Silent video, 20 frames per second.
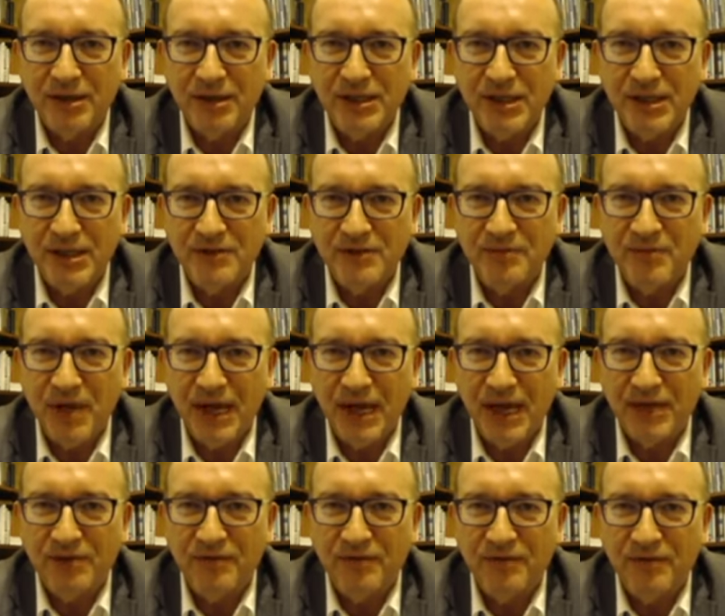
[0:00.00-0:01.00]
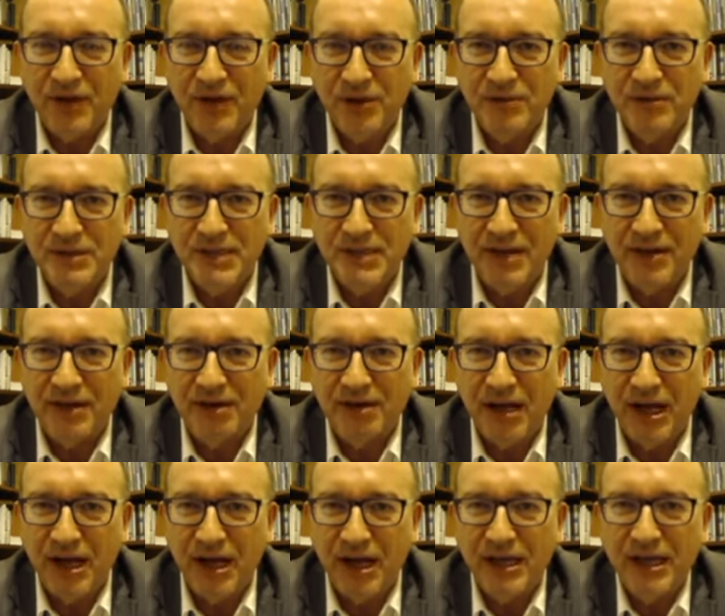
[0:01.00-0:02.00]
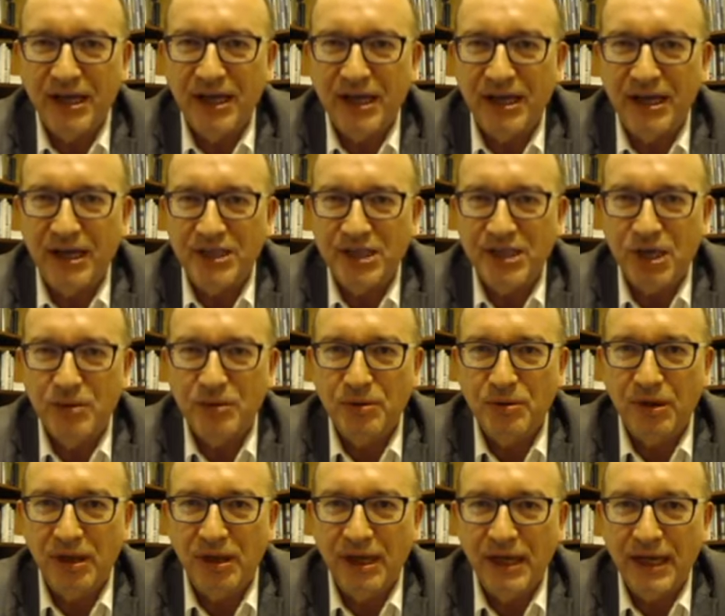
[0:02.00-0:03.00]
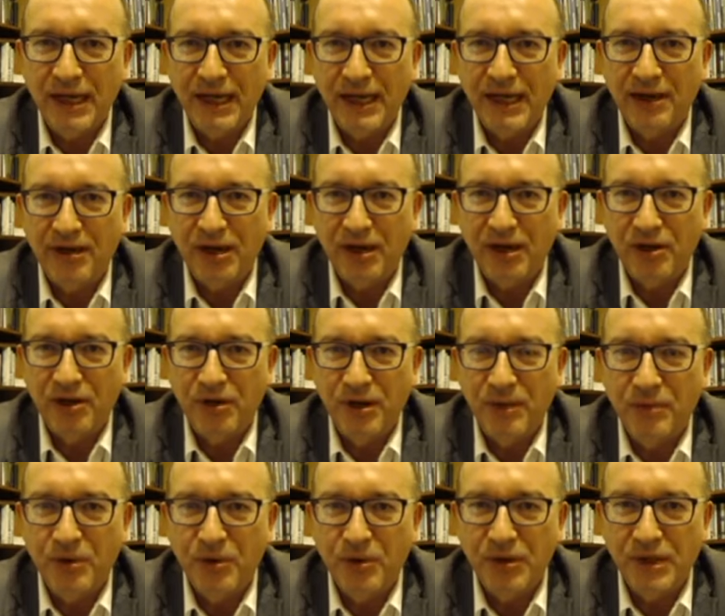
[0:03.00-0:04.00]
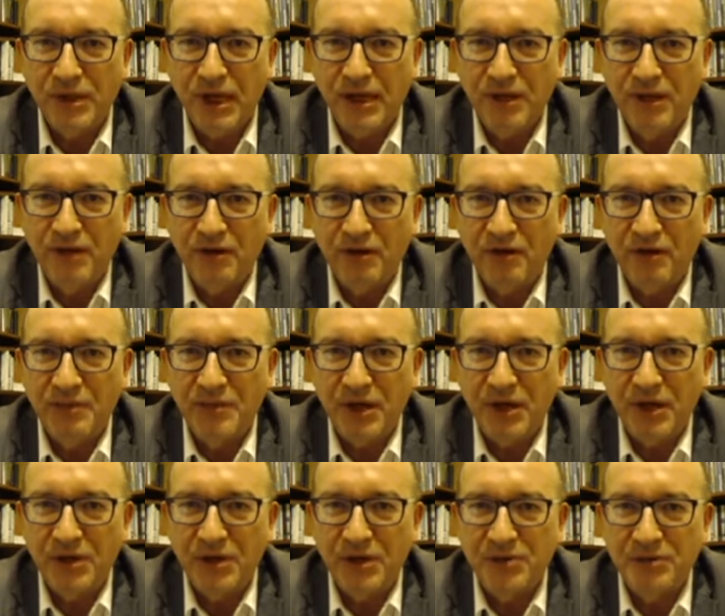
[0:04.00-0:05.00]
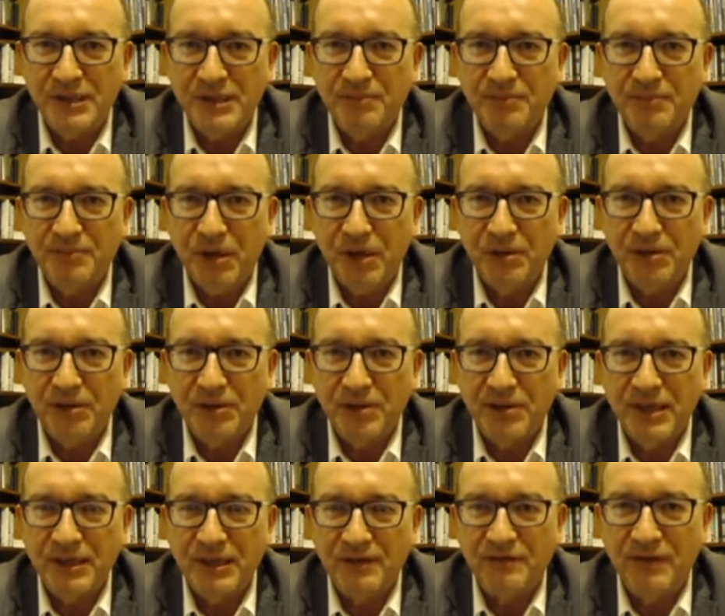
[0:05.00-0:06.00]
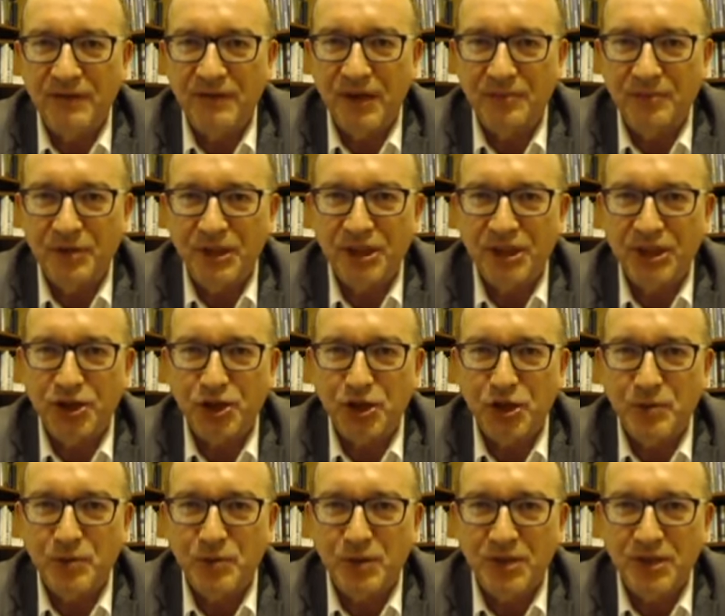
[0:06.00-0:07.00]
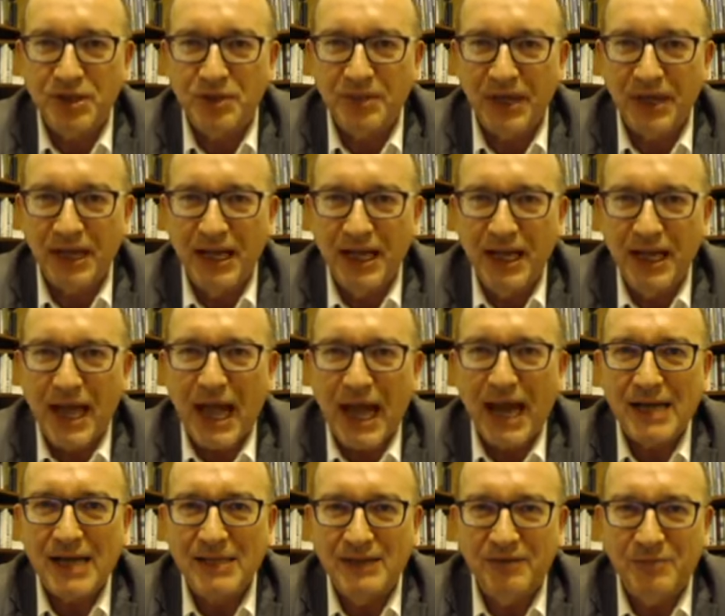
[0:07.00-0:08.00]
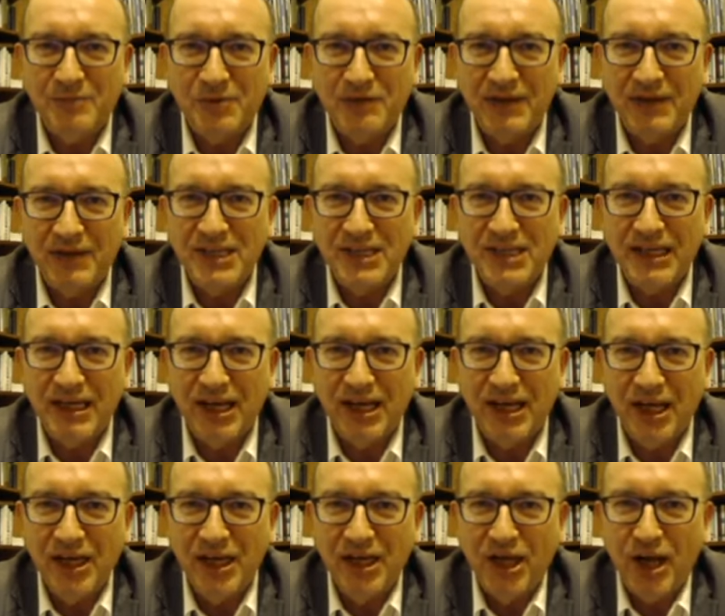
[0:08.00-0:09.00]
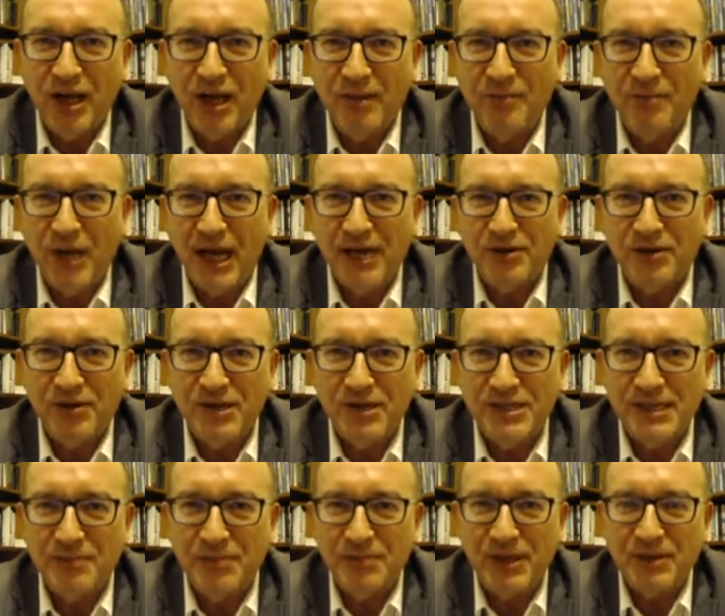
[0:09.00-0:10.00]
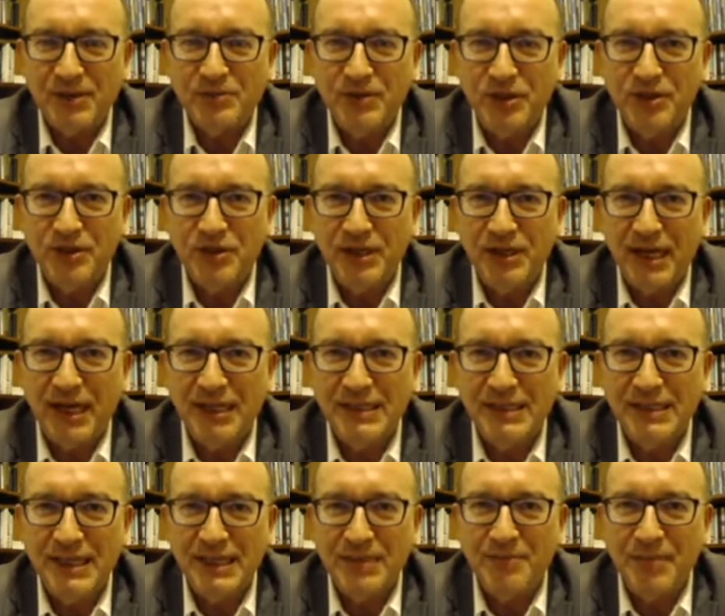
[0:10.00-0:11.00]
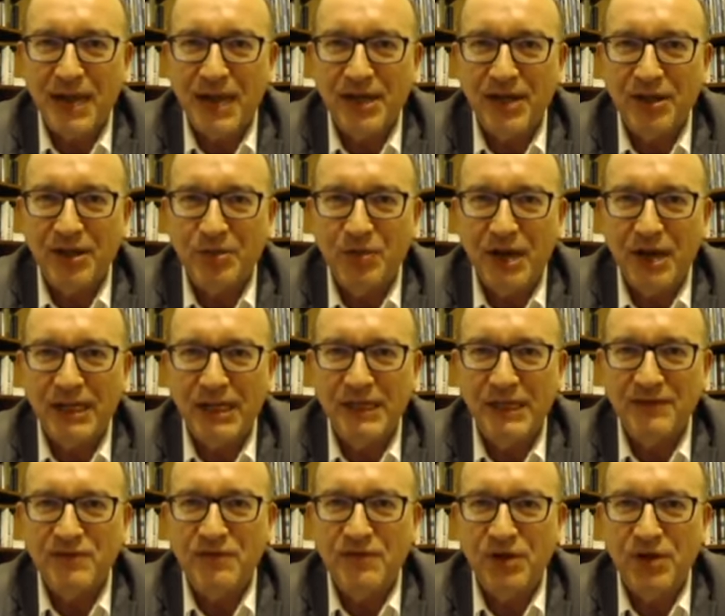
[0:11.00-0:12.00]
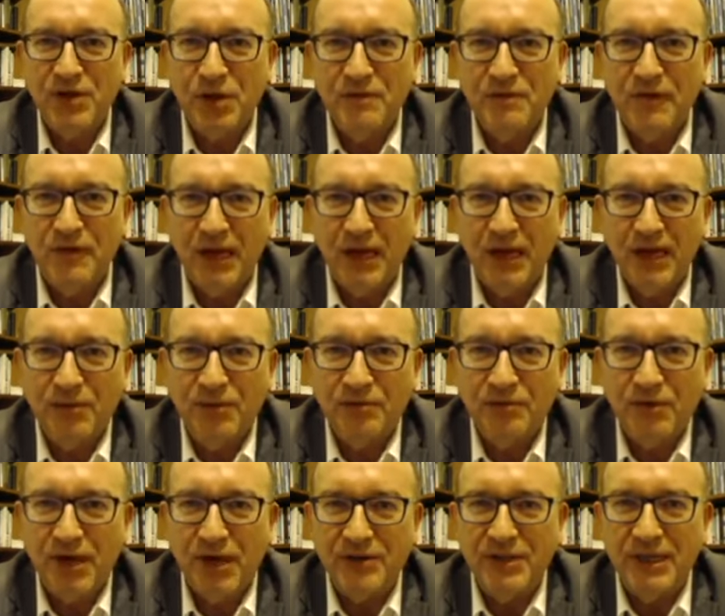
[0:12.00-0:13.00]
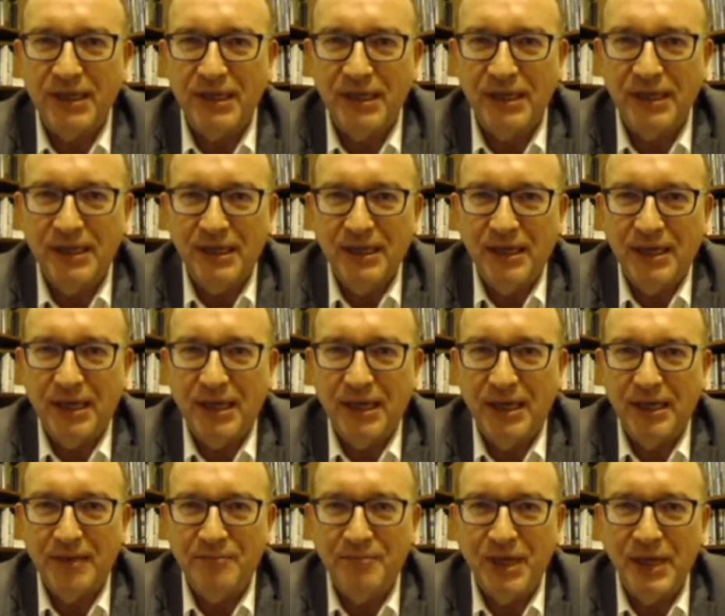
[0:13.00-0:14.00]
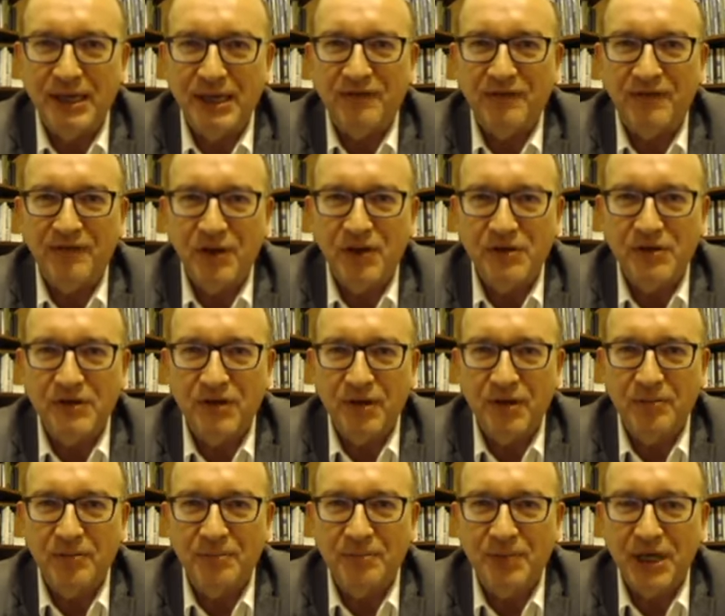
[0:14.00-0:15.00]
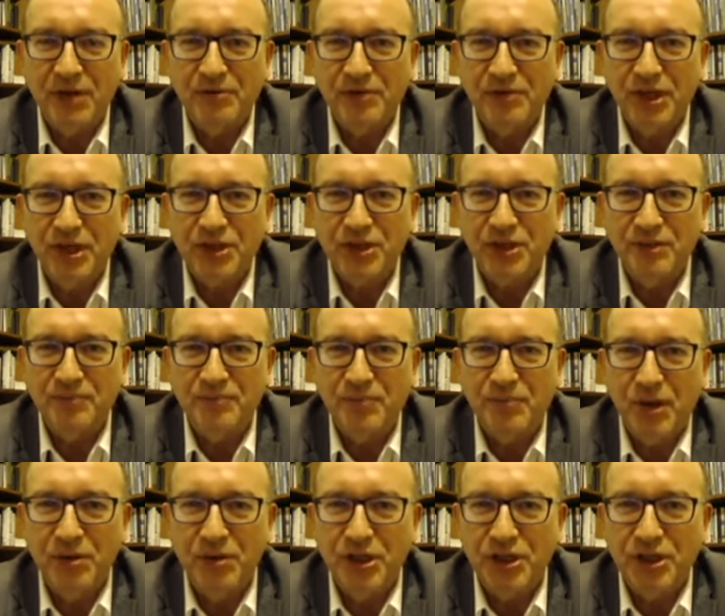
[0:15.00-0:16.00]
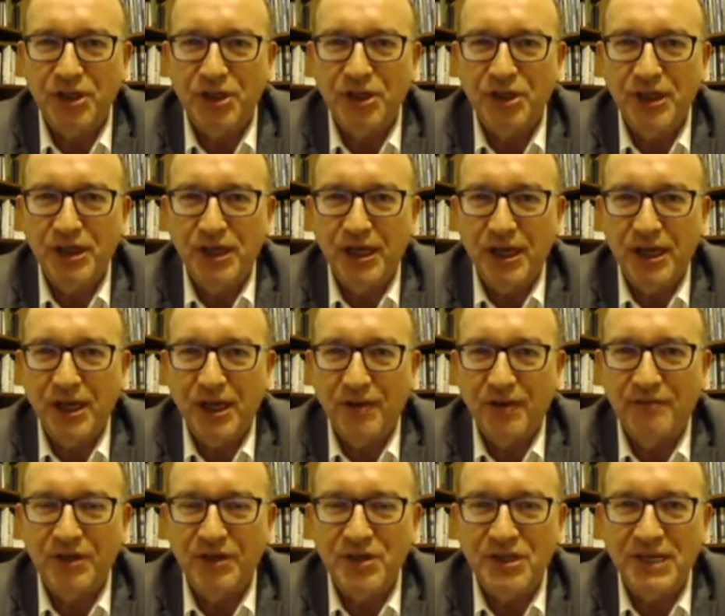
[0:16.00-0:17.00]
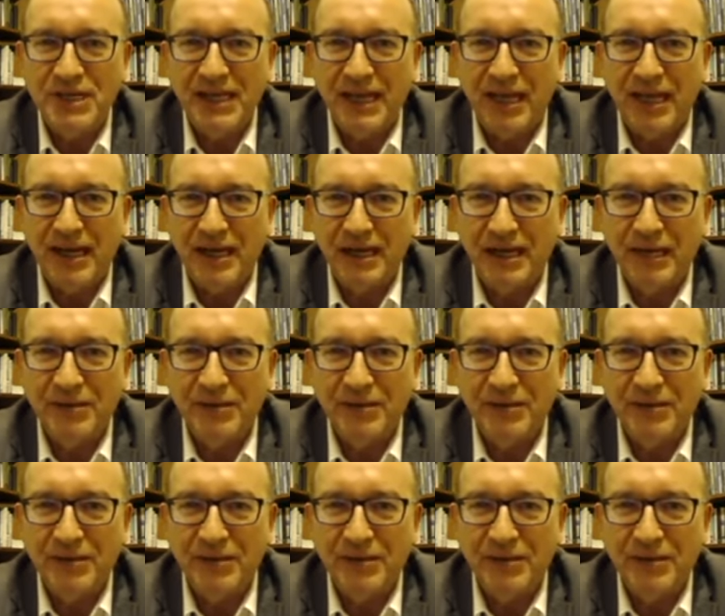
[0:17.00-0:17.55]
in terms of migrant flows than there are in total here on the border of Belarus and Poland. And if British troops want to be active preventing migrants, then perhaps we should see them back at the White Cliffs of Dover rather than the muddy fields of the Belarusian-Polish frontier.